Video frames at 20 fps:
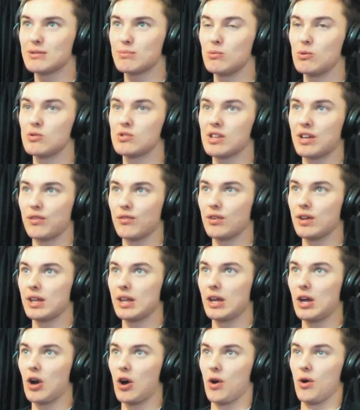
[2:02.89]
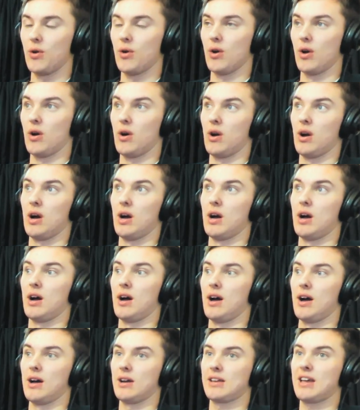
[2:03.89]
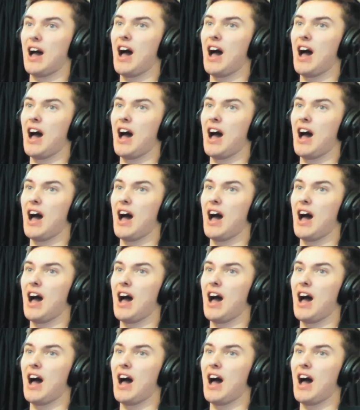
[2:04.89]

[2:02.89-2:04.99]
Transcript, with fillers: this music video. Uh,